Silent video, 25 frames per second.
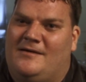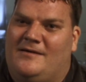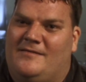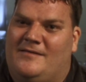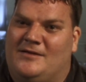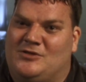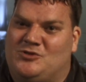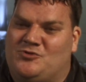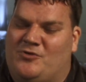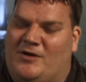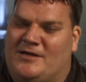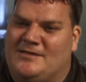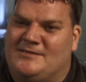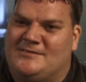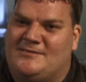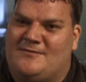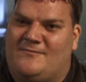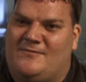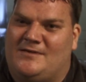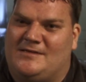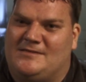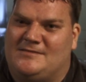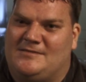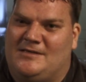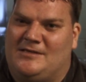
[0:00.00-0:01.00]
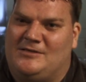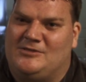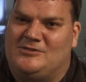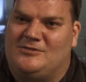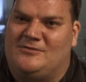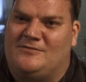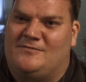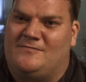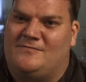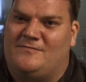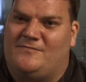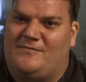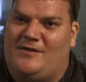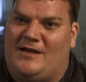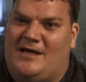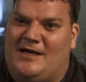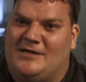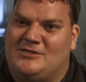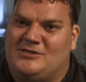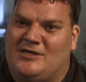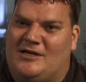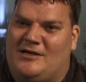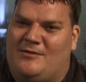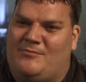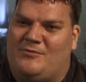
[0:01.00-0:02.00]
the trends of extinction of
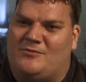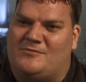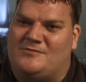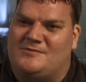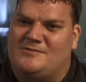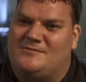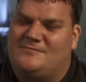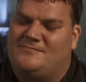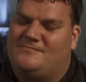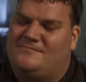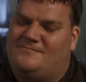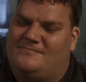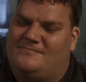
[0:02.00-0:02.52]
large animals.